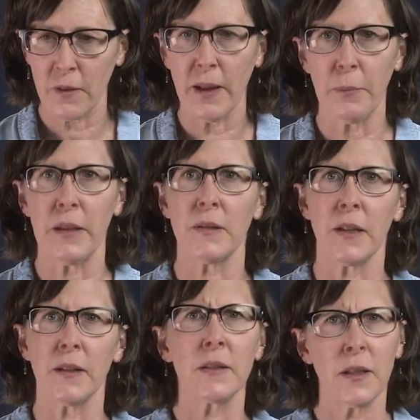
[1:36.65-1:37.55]
That made
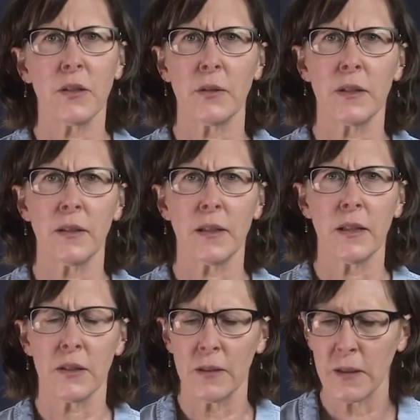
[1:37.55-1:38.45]
sense, sensory
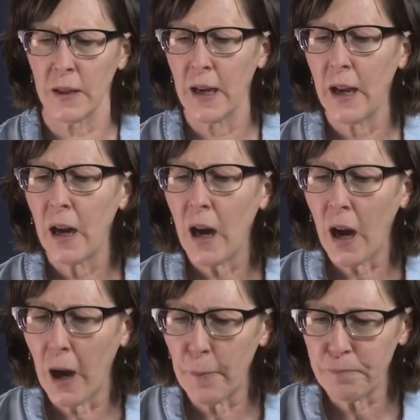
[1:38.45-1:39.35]
sensations.
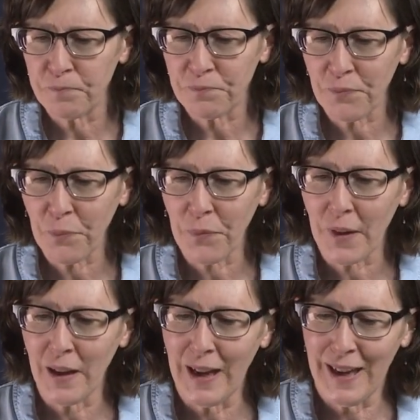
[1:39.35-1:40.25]

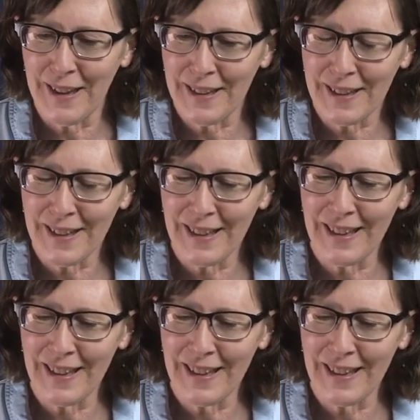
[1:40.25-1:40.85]
And